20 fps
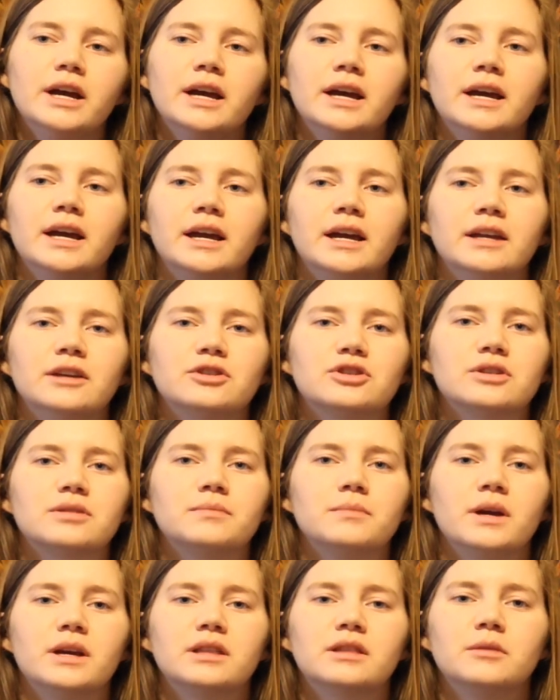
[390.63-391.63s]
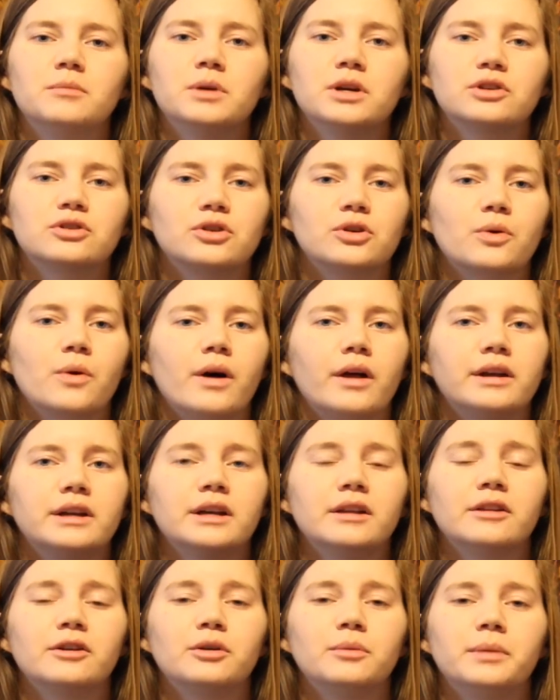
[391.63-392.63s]
and just make the picture quality
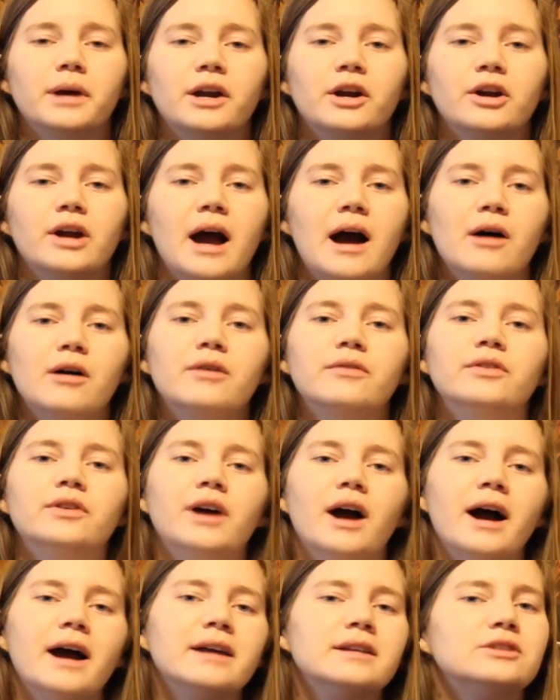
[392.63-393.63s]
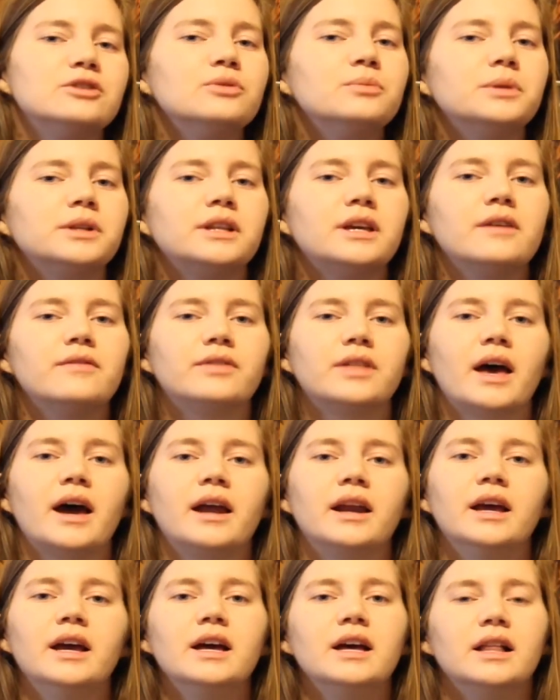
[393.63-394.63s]
a little better. However, I do believe
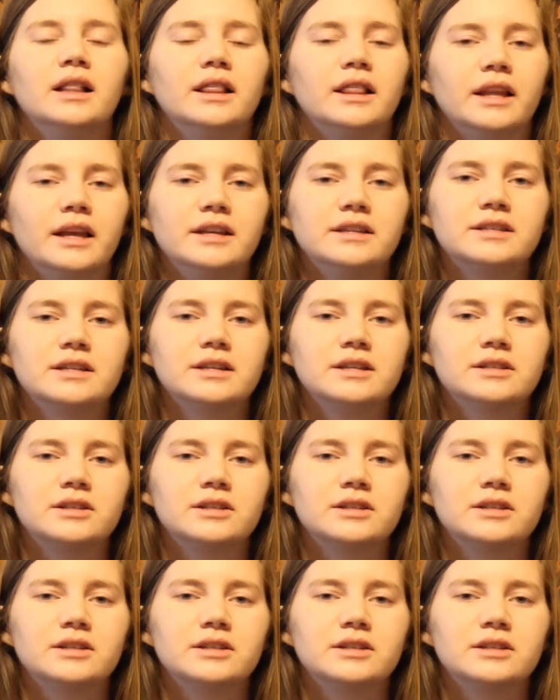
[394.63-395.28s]
that lenses